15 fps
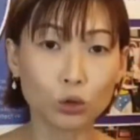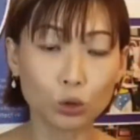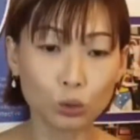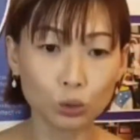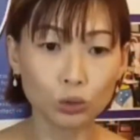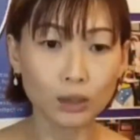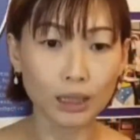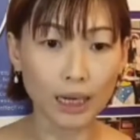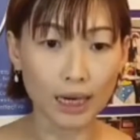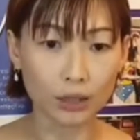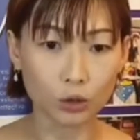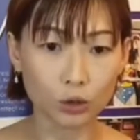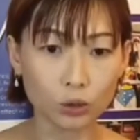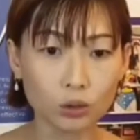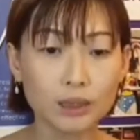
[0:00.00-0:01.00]
tool that I
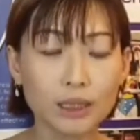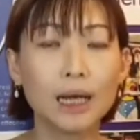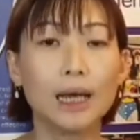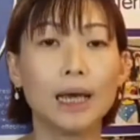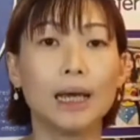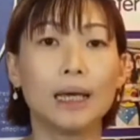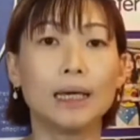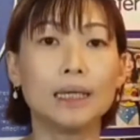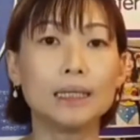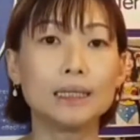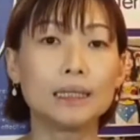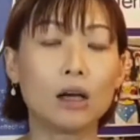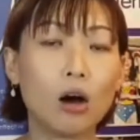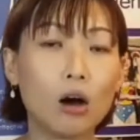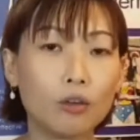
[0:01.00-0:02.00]
use is
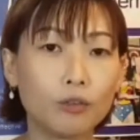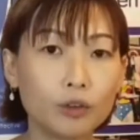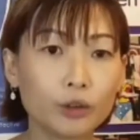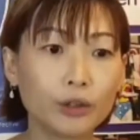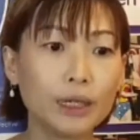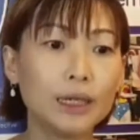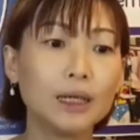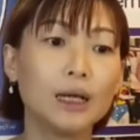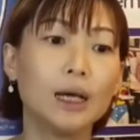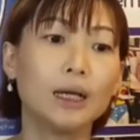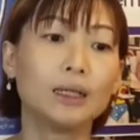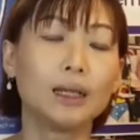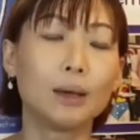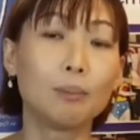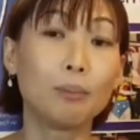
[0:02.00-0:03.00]
offering
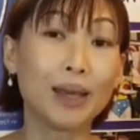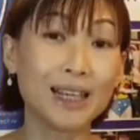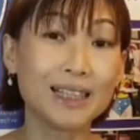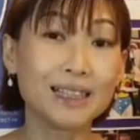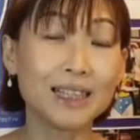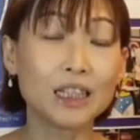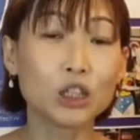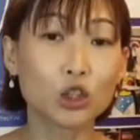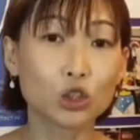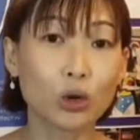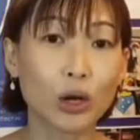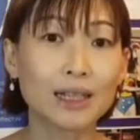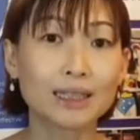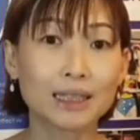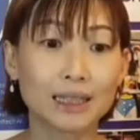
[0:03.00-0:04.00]
the basic
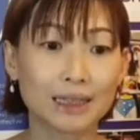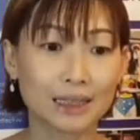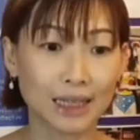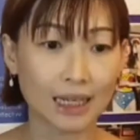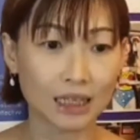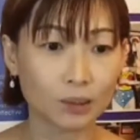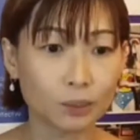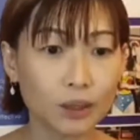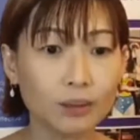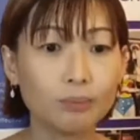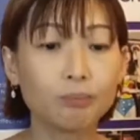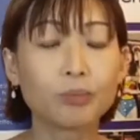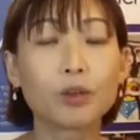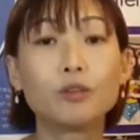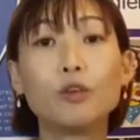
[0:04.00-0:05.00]
strengths assessment
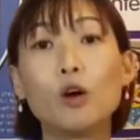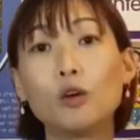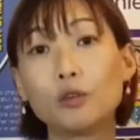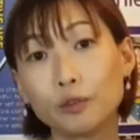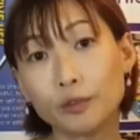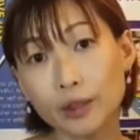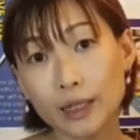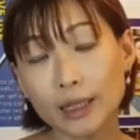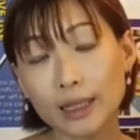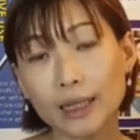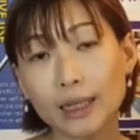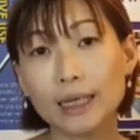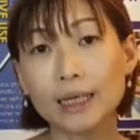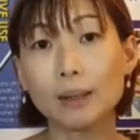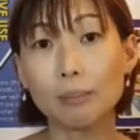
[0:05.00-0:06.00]
for free
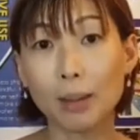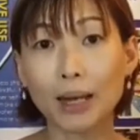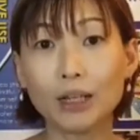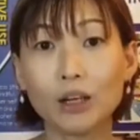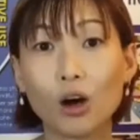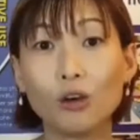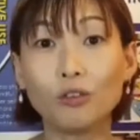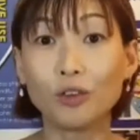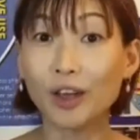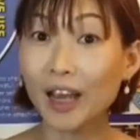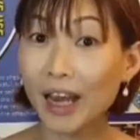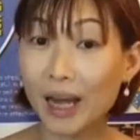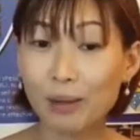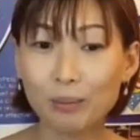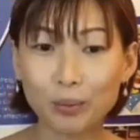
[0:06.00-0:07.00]
in the month of
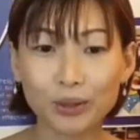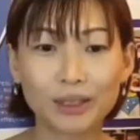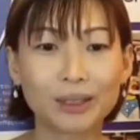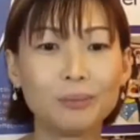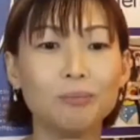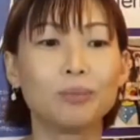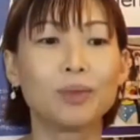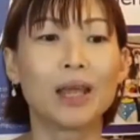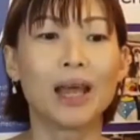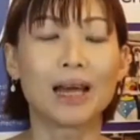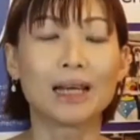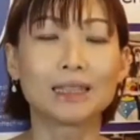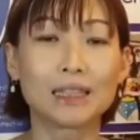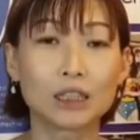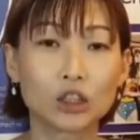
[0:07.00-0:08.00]
April
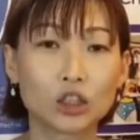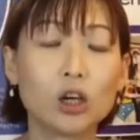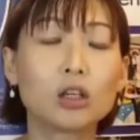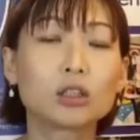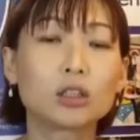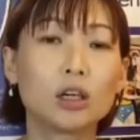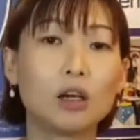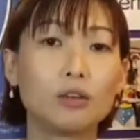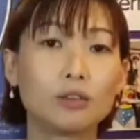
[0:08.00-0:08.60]
as a source of